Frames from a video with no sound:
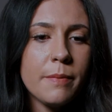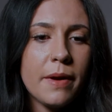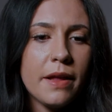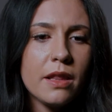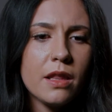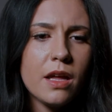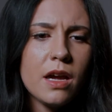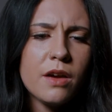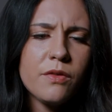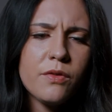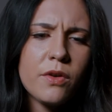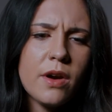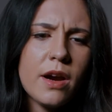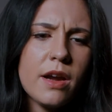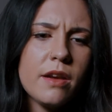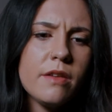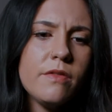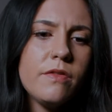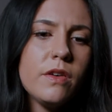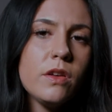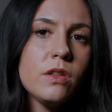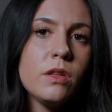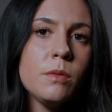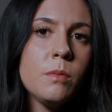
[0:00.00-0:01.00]
my life where I
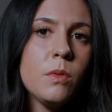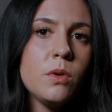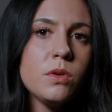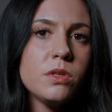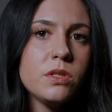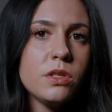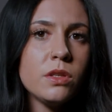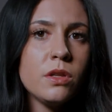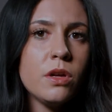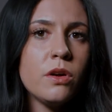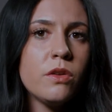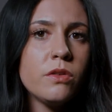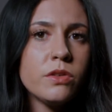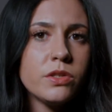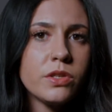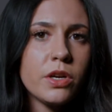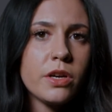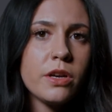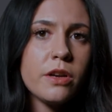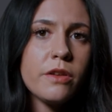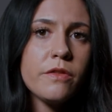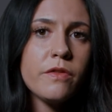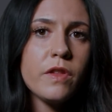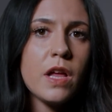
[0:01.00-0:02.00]
had felt the most alone
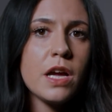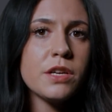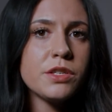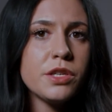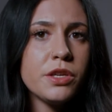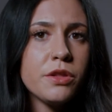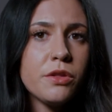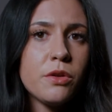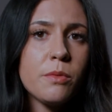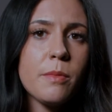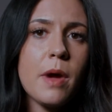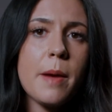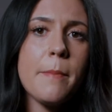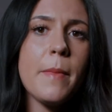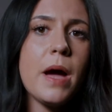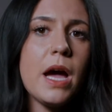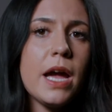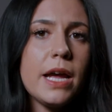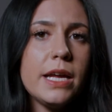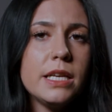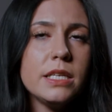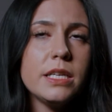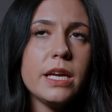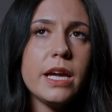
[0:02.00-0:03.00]
started flashing through my
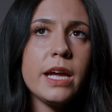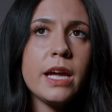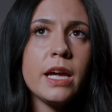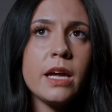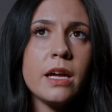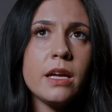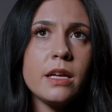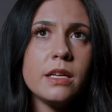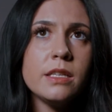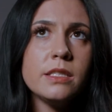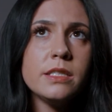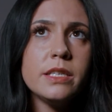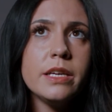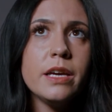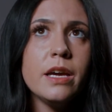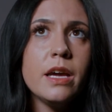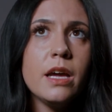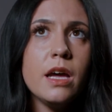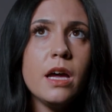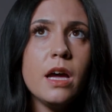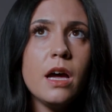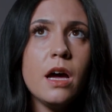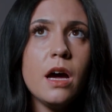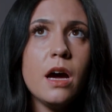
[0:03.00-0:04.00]
mind. And
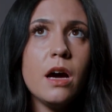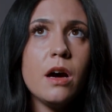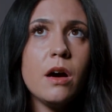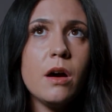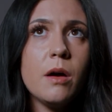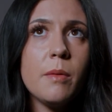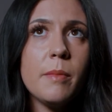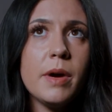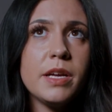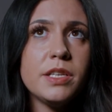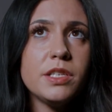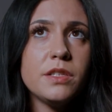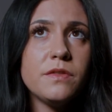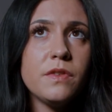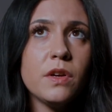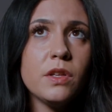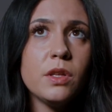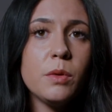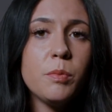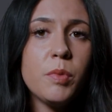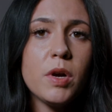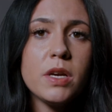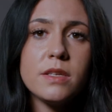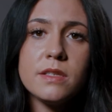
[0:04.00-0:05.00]
I just felt
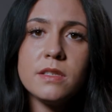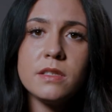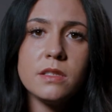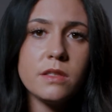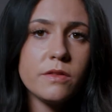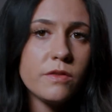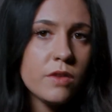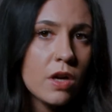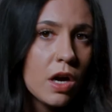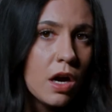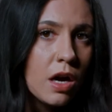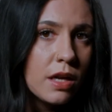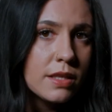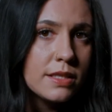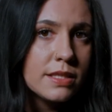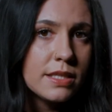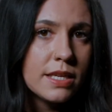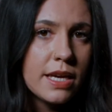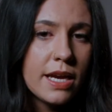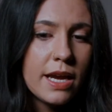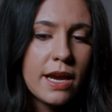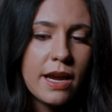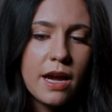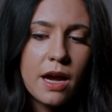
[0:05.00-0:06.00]
the presence of God
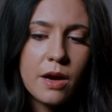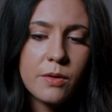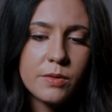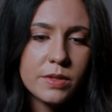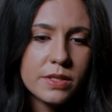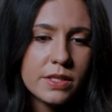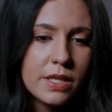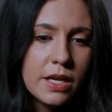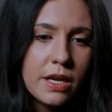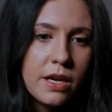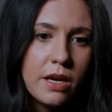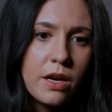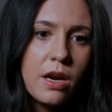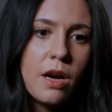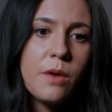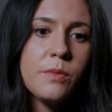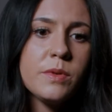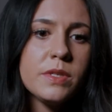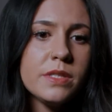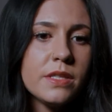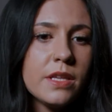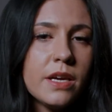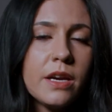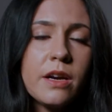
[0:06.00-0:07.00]
say, I was there, I
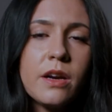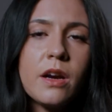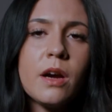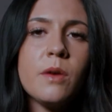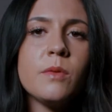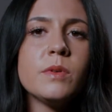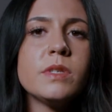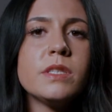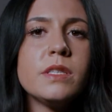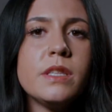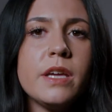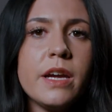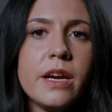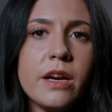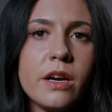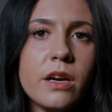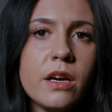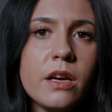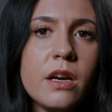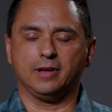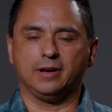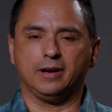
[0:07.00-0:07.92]
was there, I was there.